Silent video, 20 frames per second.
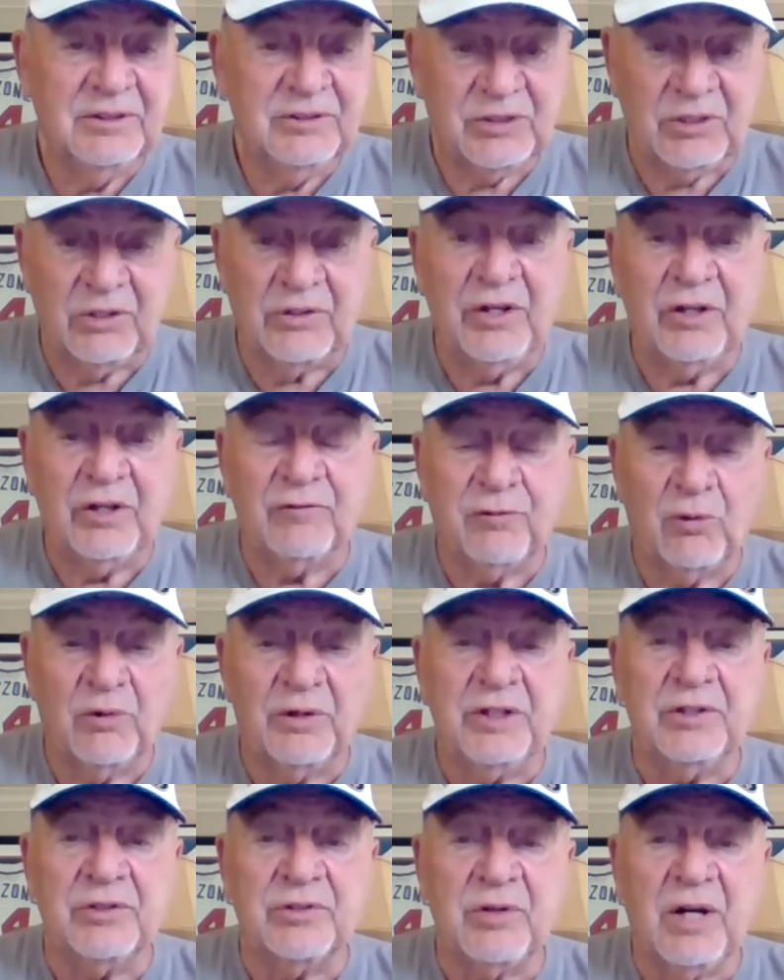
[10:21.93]
So
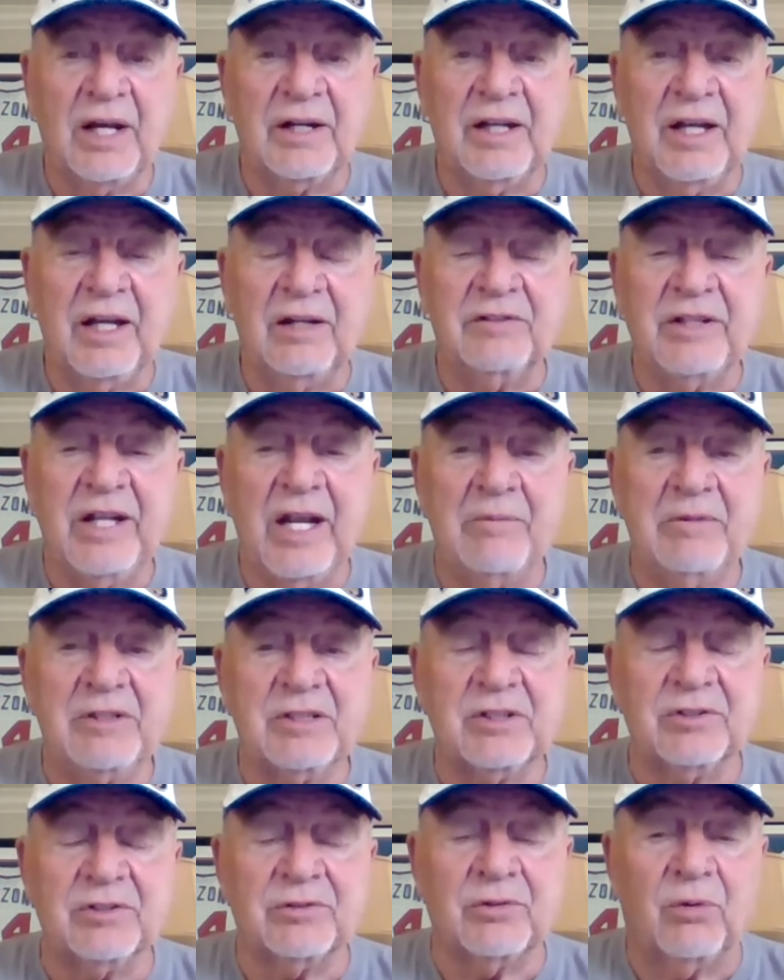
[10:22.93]
therefore, you try to have
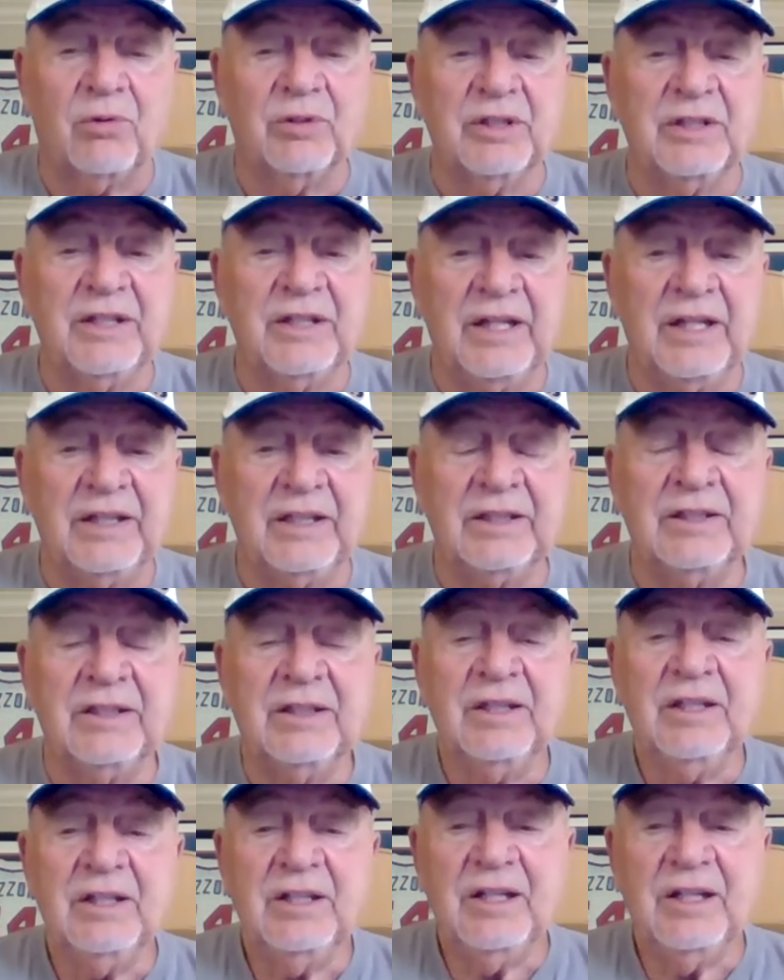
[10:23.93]
damage control in an inning